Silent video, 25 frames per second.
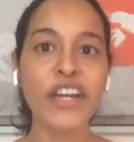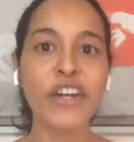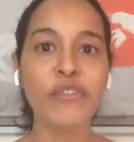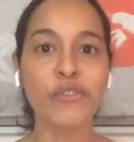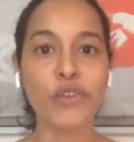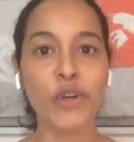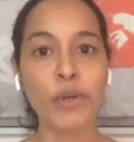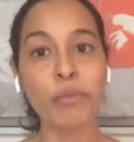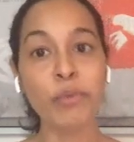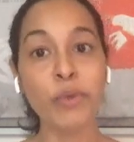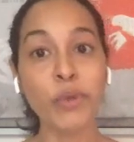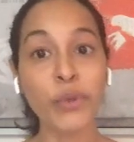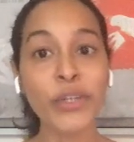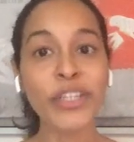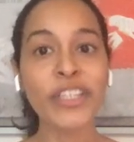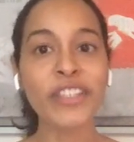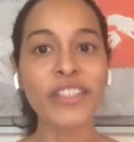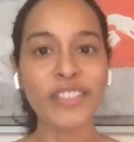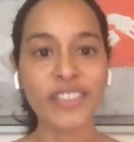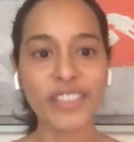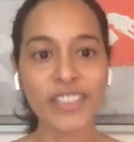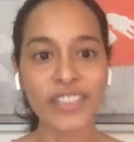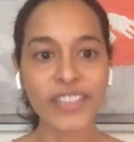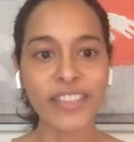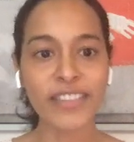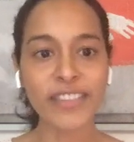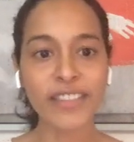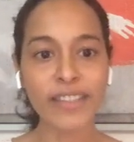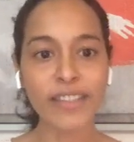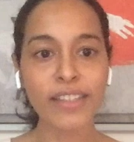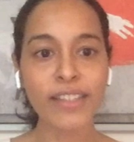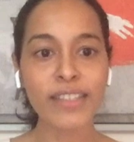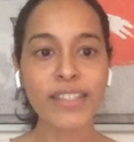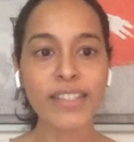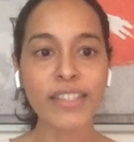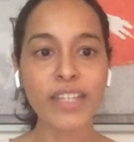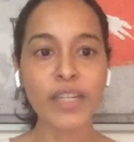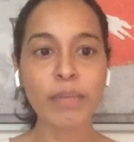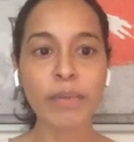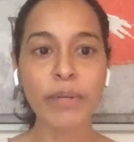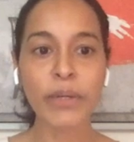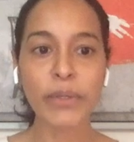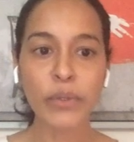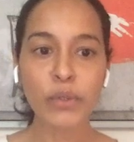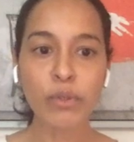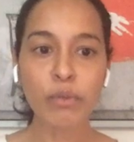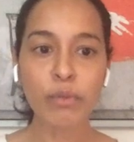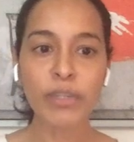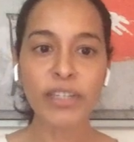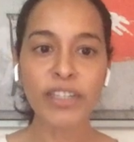from knowing the details about
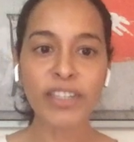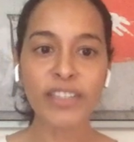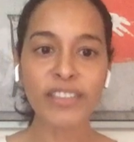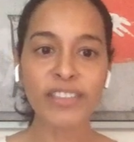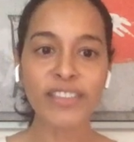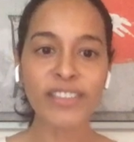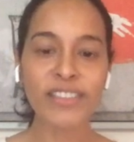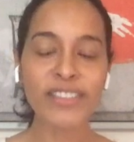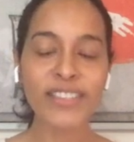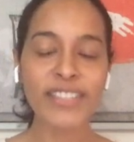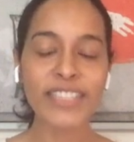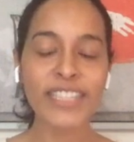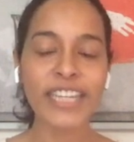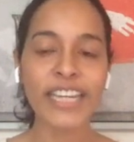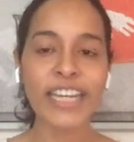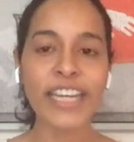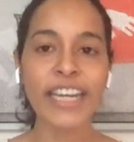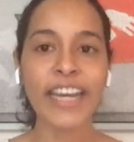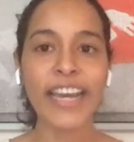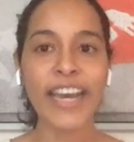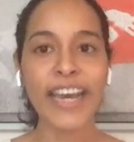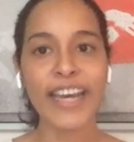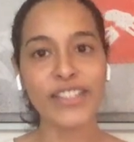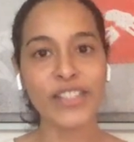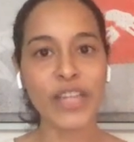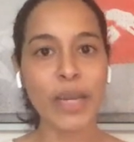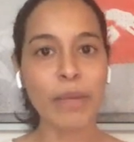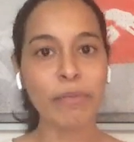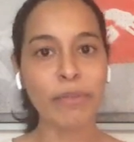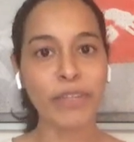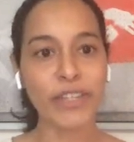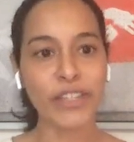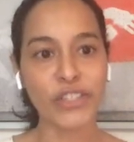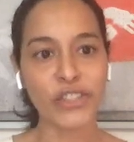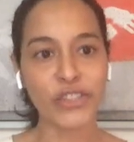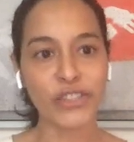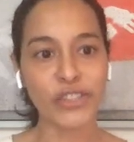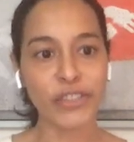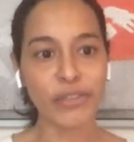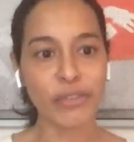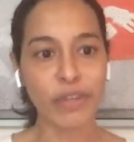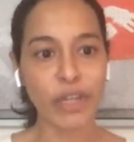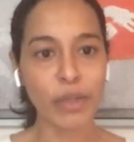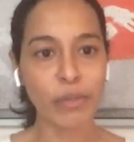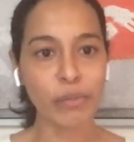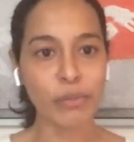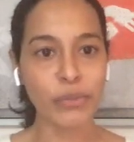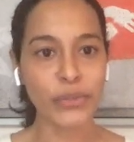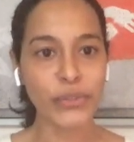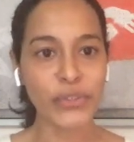Kubernetes as application
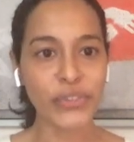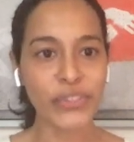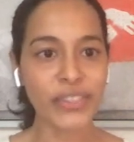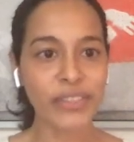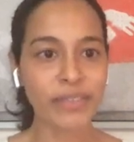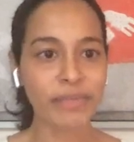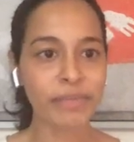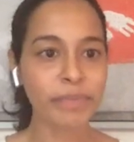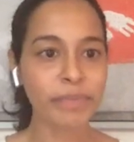developers.